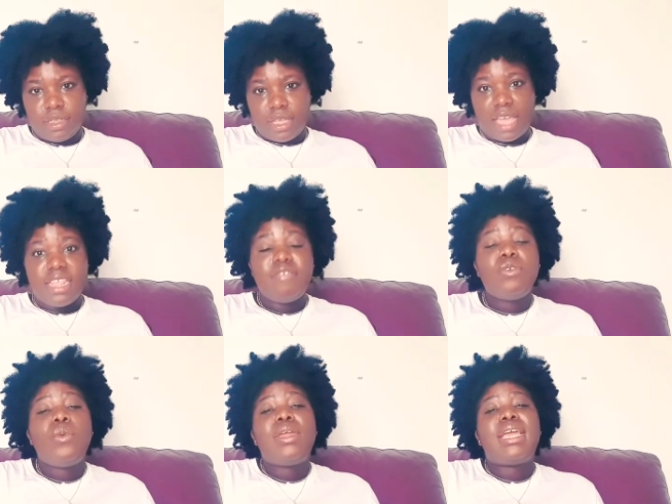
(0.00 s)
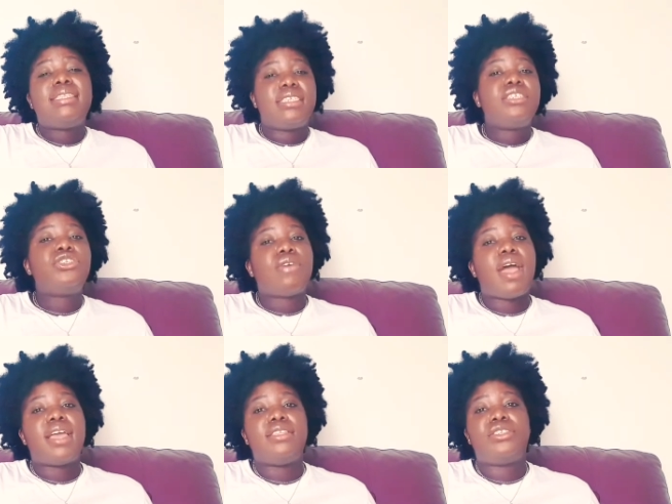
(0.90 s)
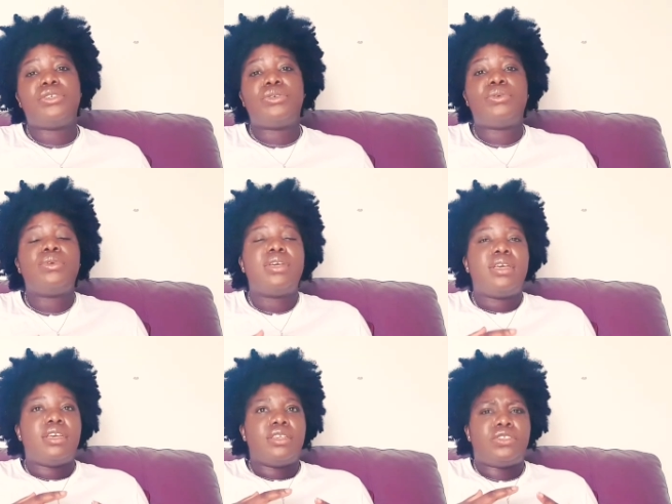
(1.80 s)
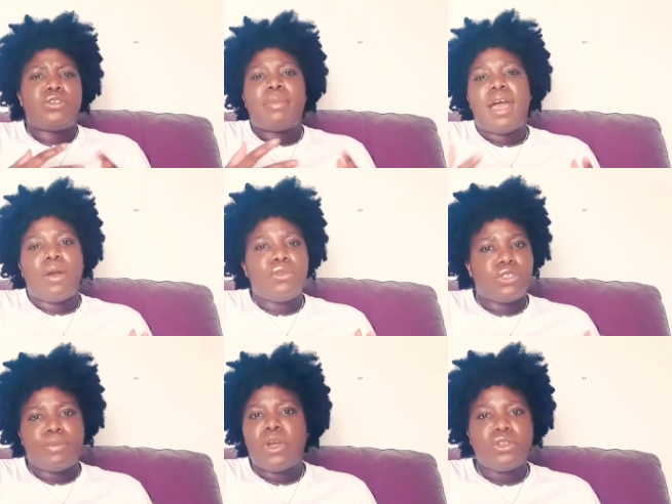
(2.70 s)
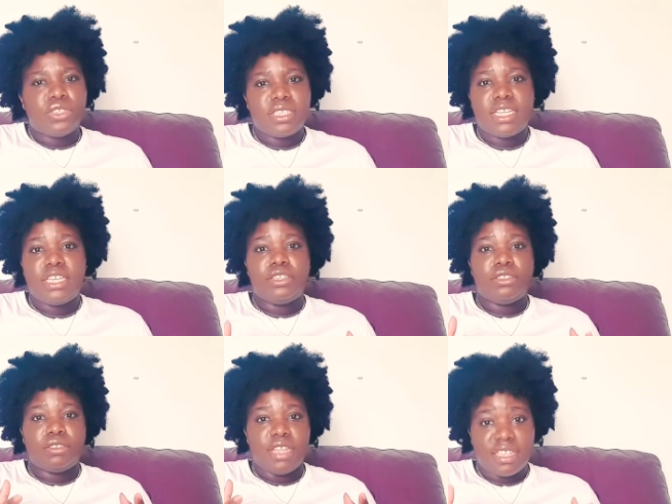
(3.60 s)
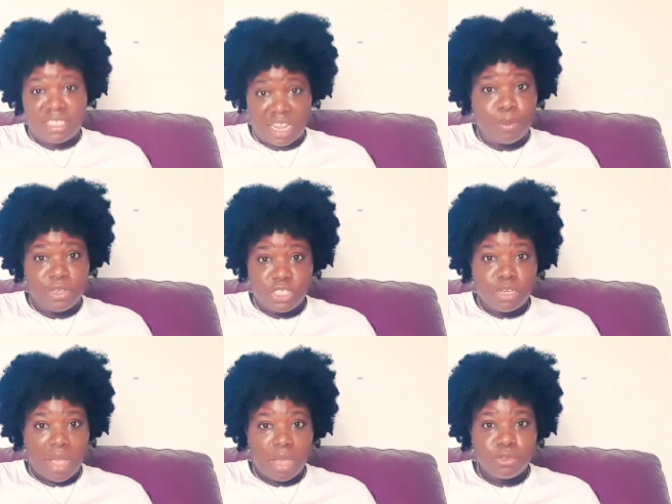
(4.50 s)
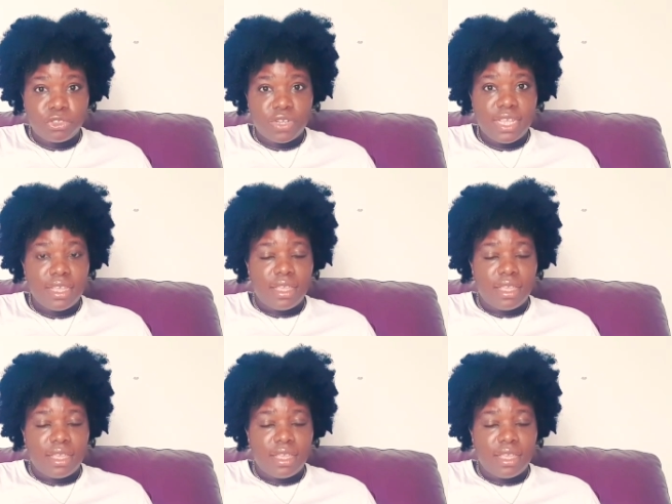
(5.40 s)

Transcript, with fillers: And even when I did try to somehow subconsciously establish a boundary,